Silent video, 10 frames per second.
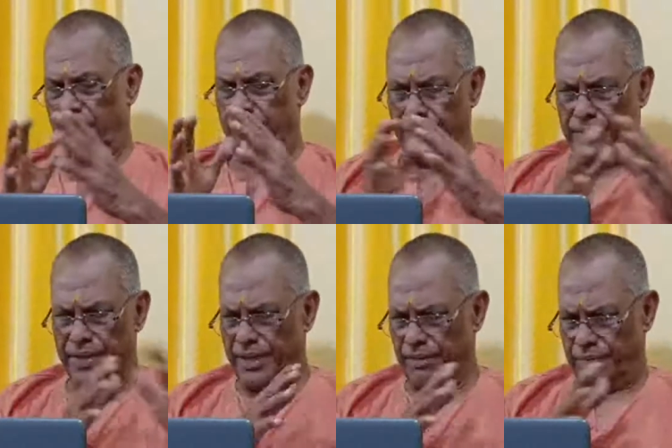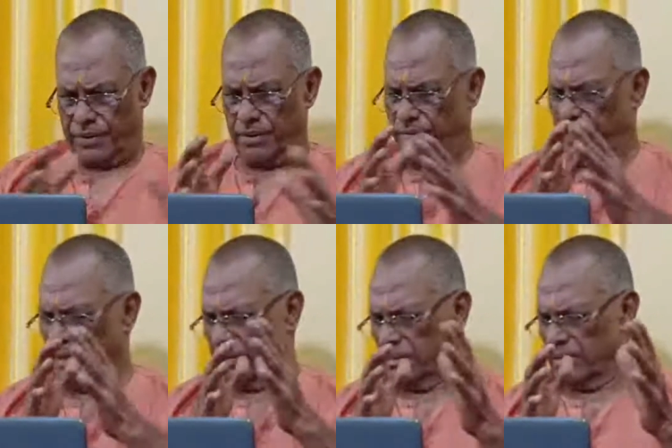Very
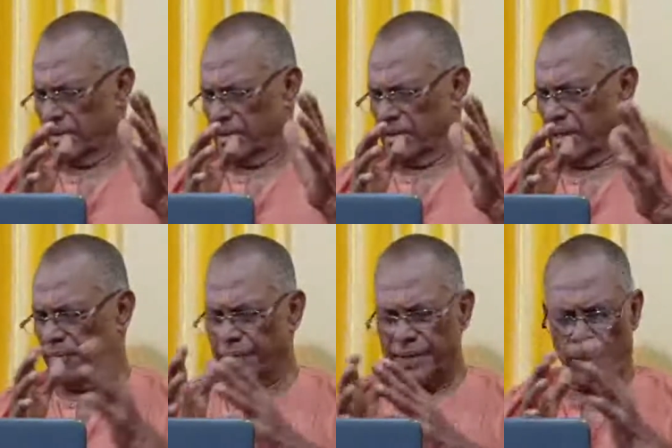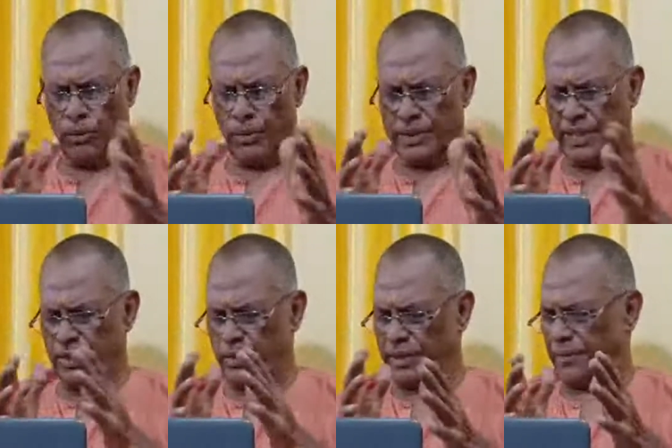often, every now and
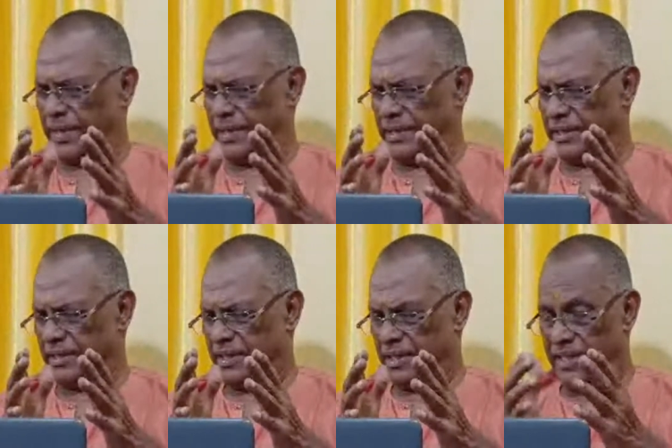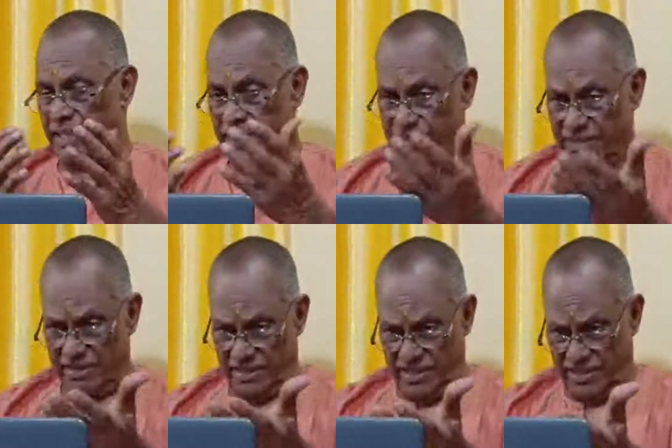then you can find he
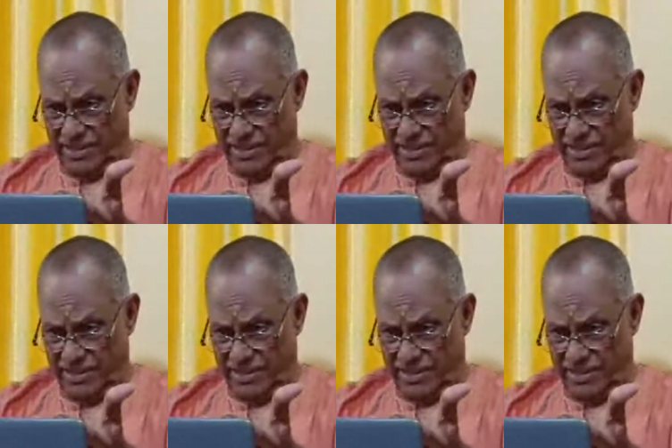is